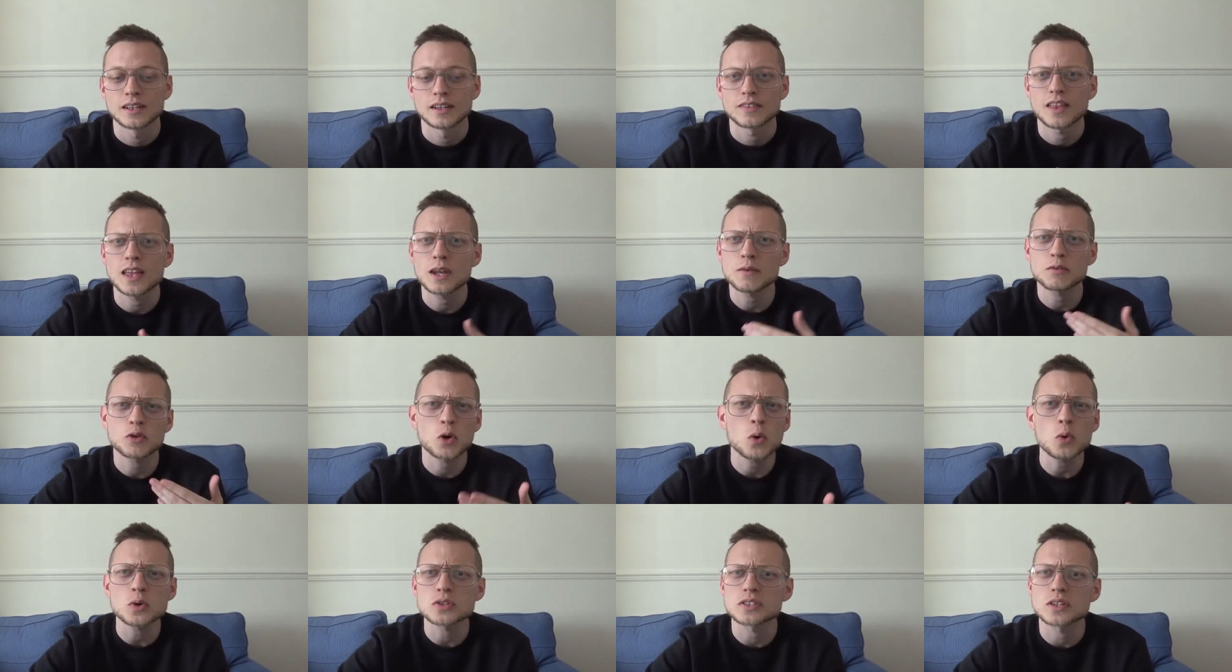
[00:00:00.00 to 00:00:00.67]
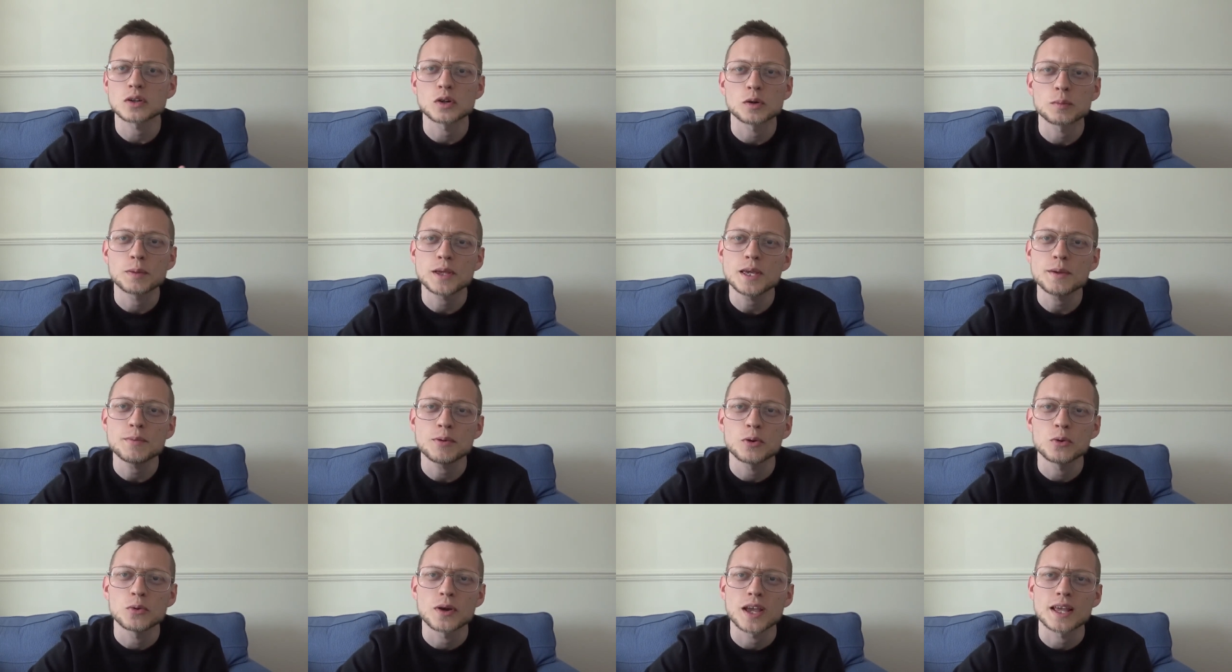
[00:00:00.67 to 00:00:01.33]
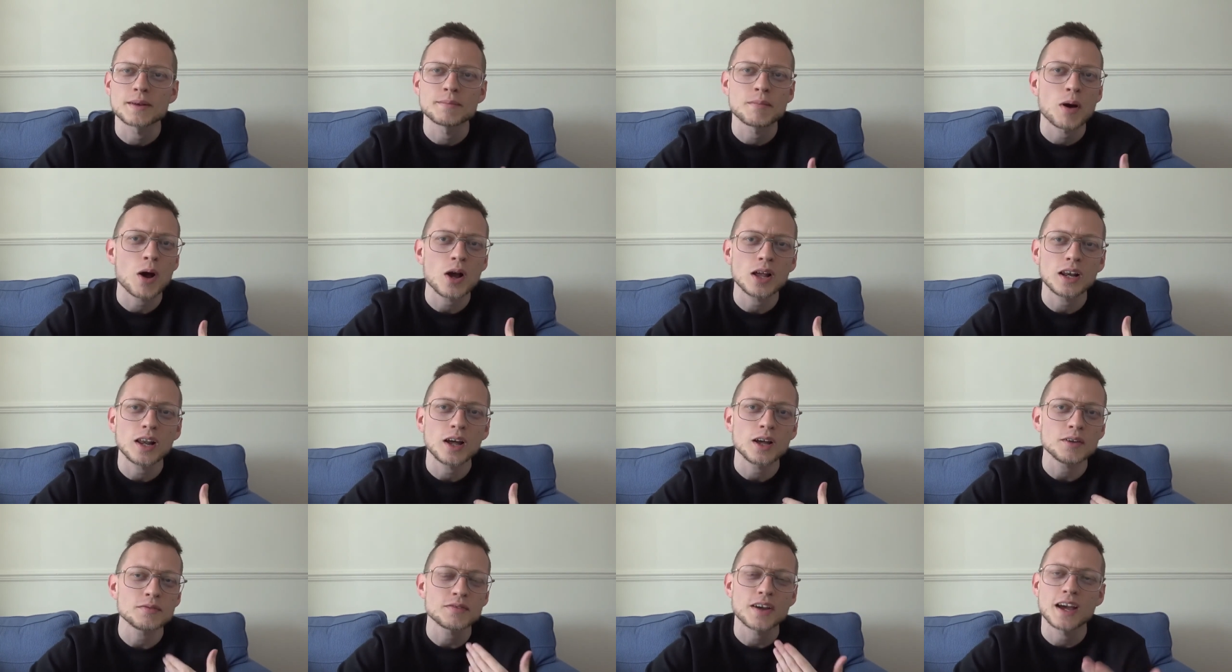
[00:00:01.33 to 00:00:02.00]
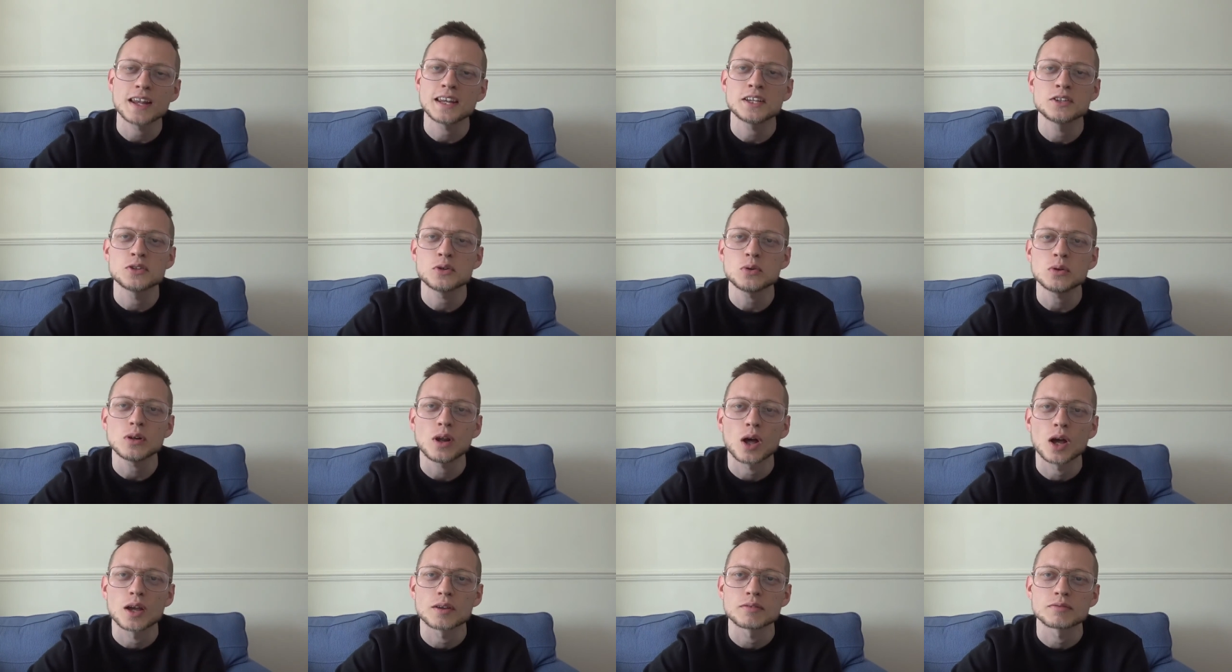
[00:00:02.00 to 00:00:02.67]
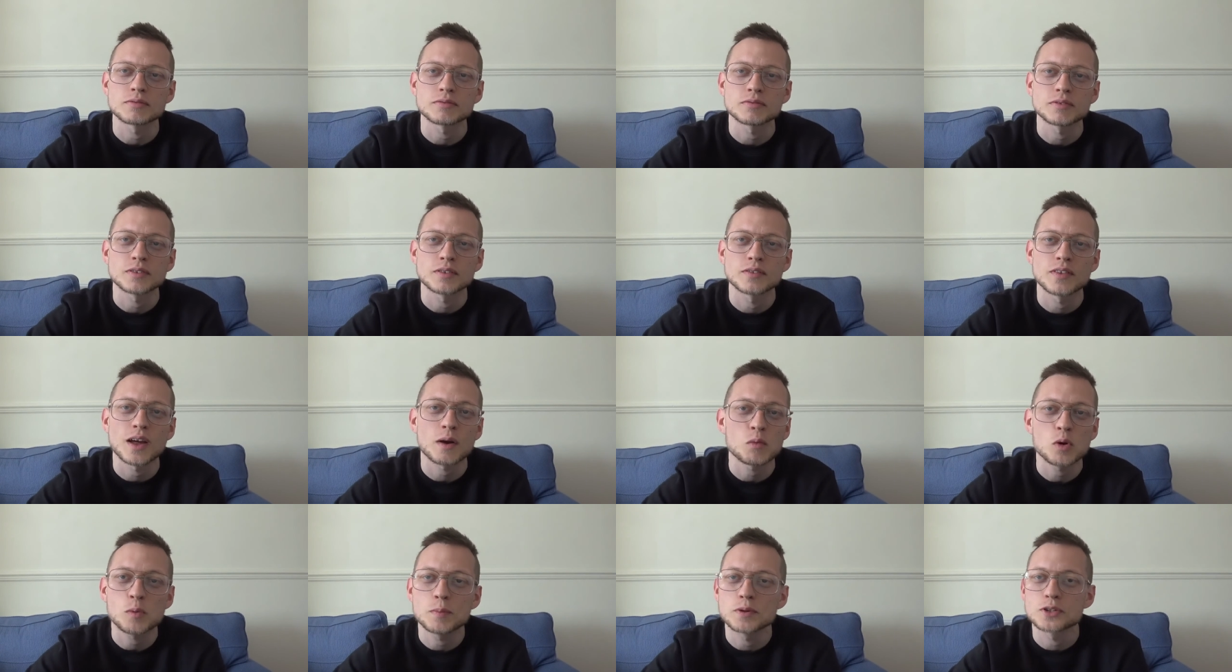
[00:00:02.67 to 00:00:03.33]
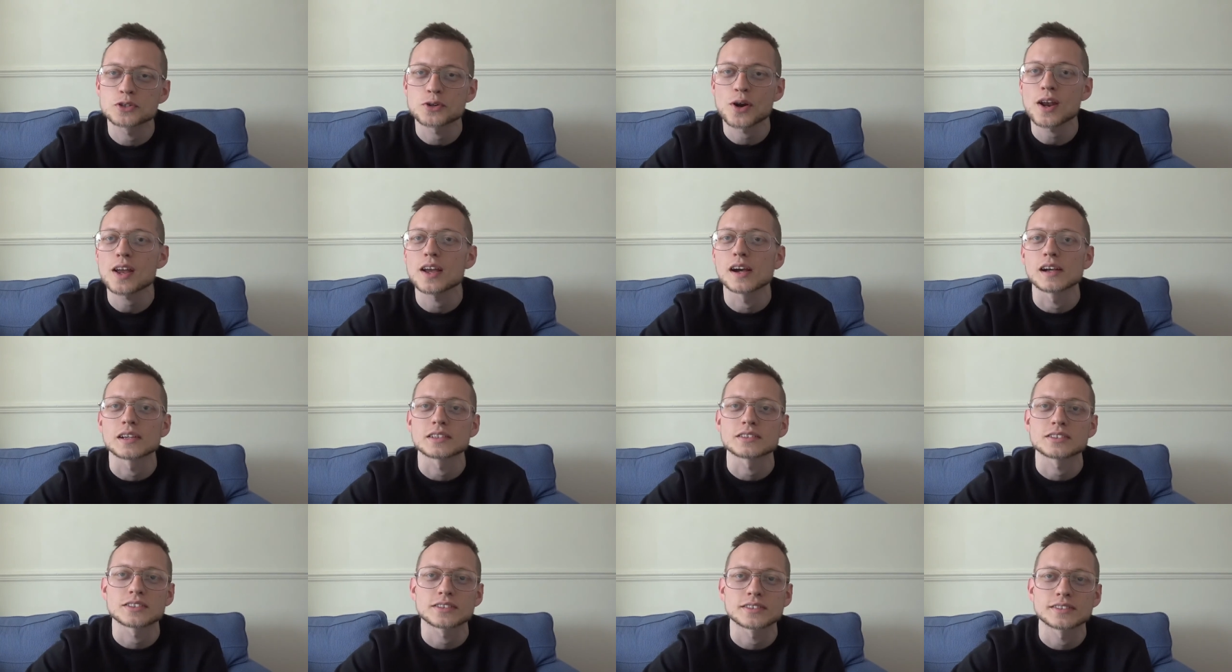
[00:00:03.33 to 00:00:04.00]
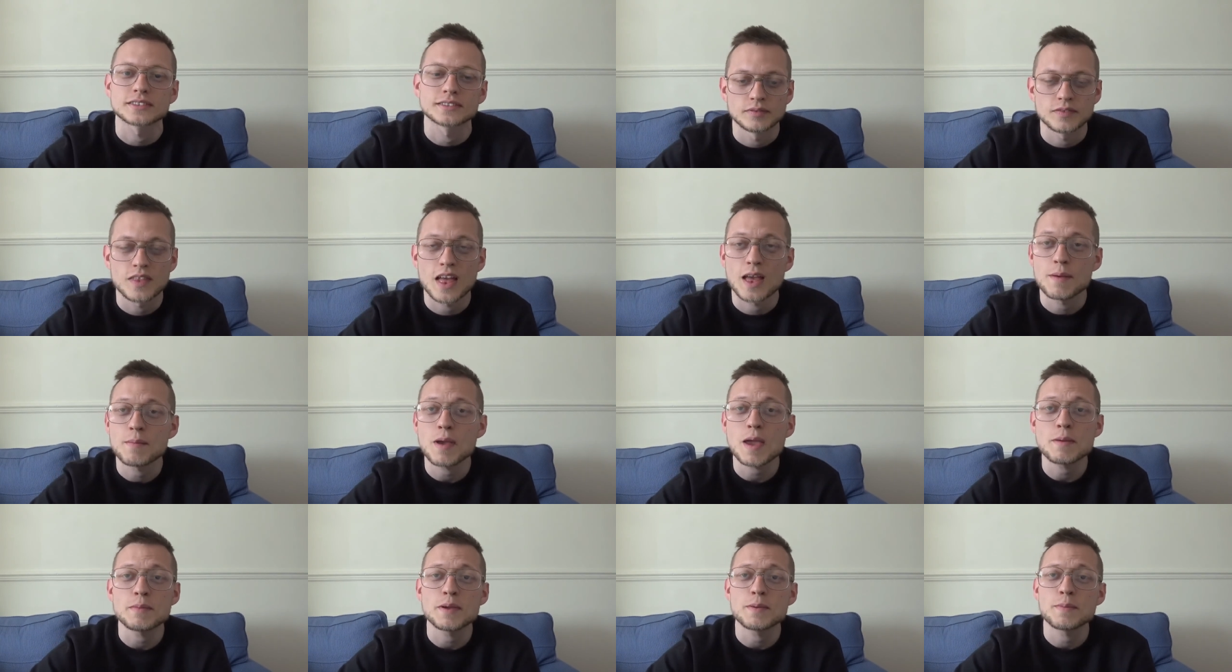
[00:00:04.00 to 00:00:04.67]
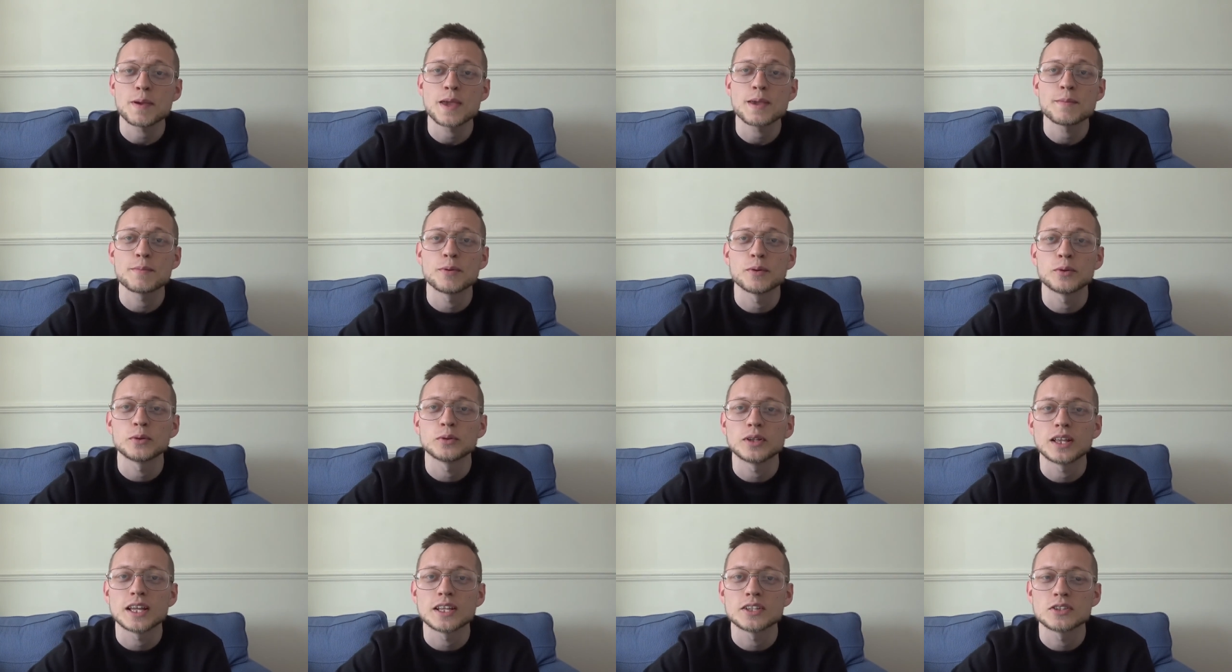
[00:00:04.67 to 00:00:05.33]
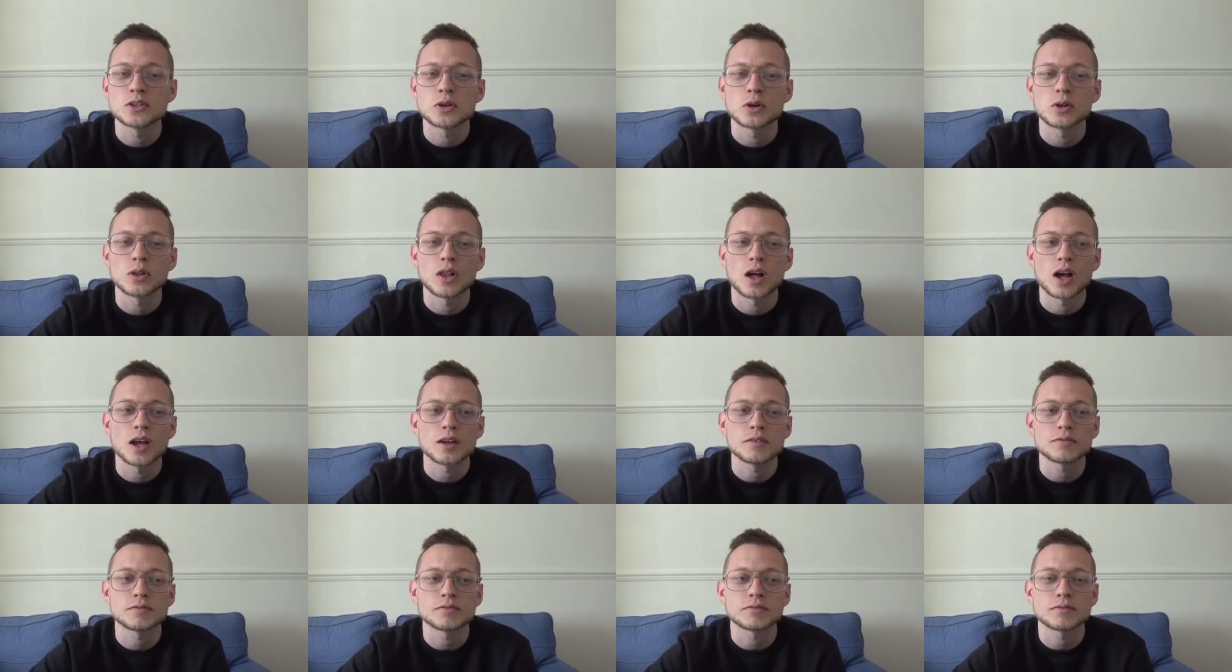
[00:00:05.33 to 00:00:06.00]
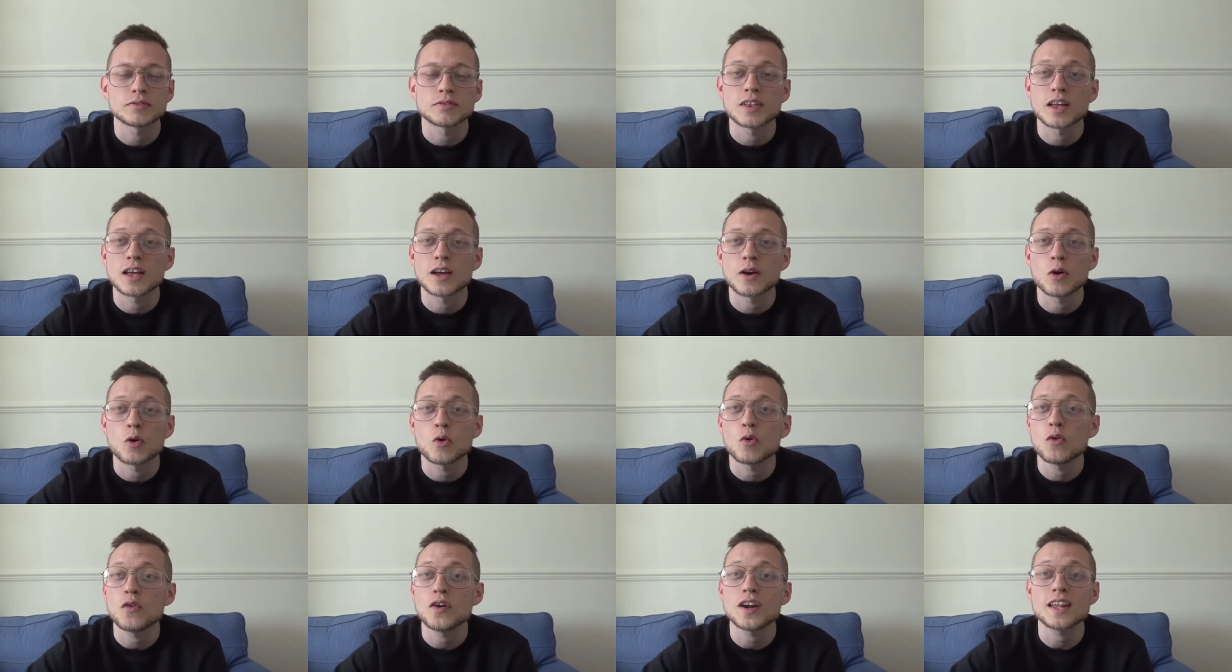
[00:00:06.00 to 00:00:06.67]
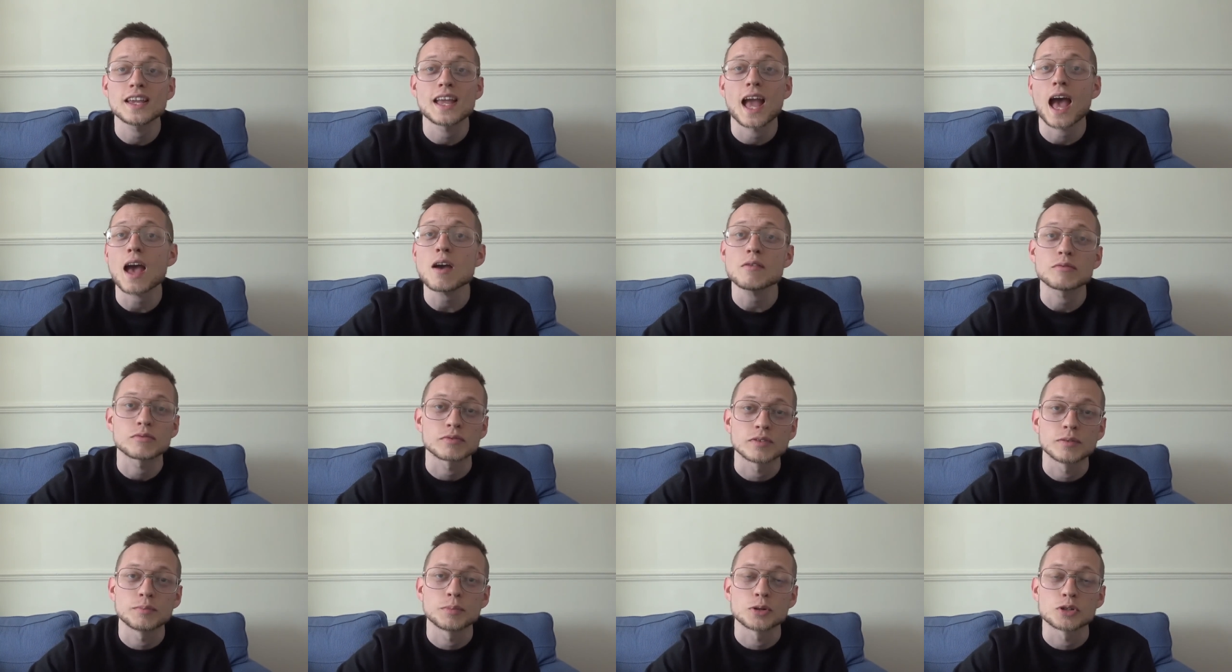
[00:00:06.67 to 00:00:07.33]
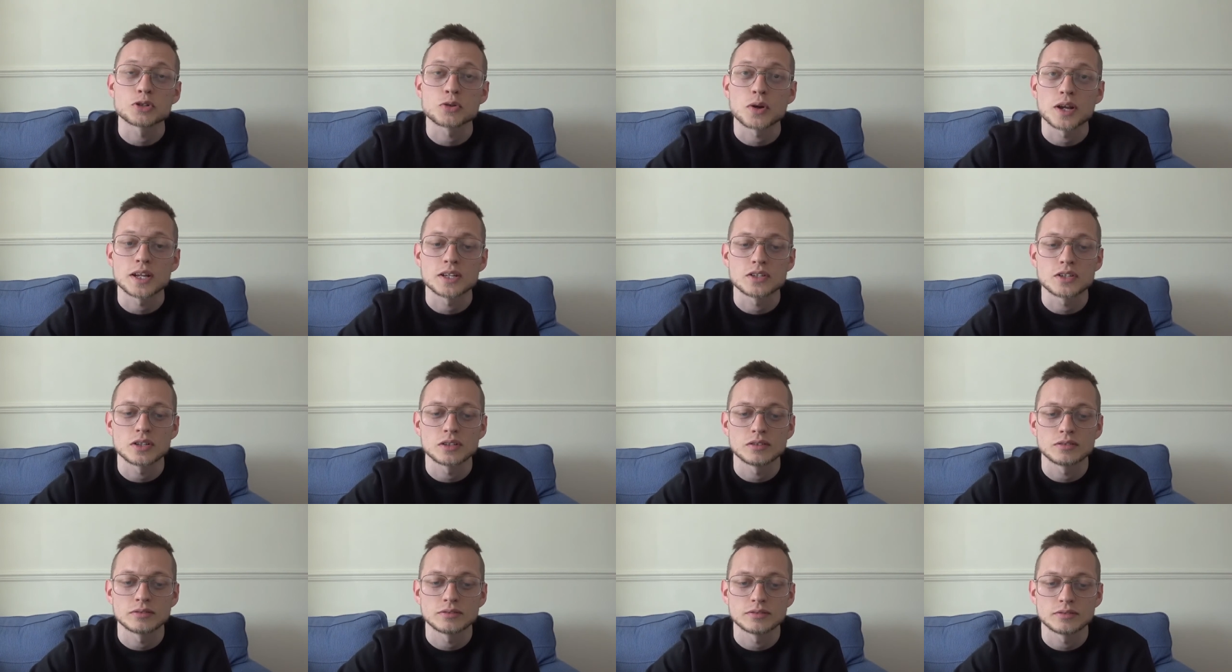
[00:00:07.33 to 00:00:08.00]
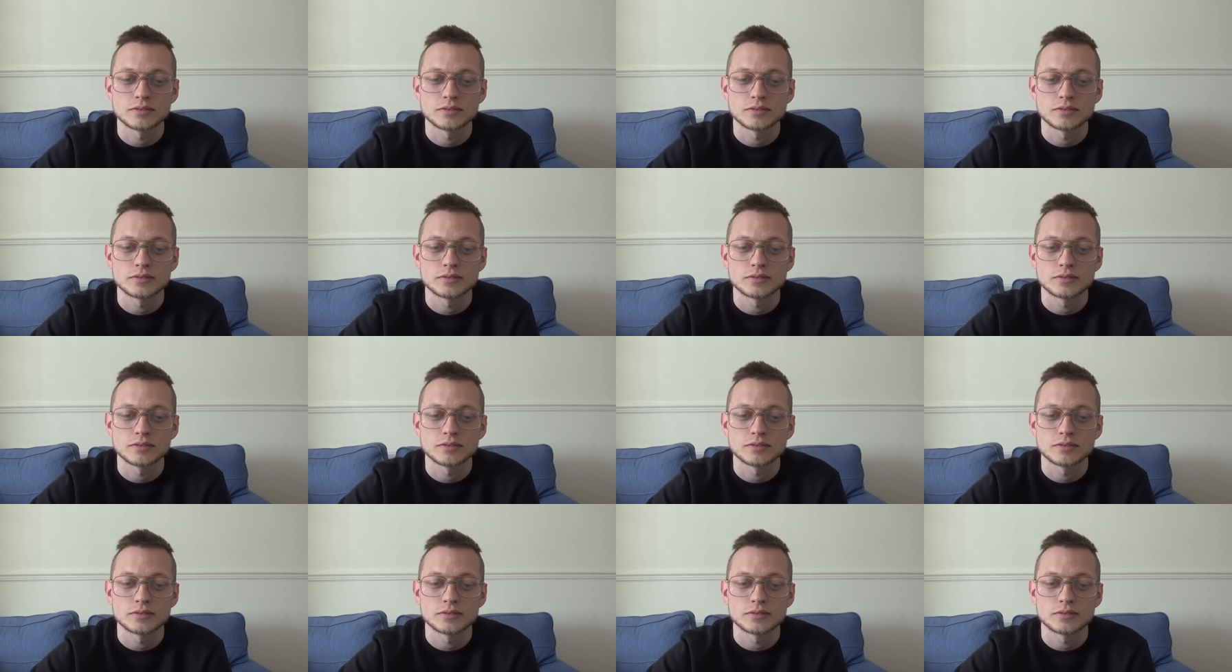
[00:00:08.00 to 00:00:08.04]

then of course there are people in my life and in your life that will betray us. There may be people in your life that already have betrayed you.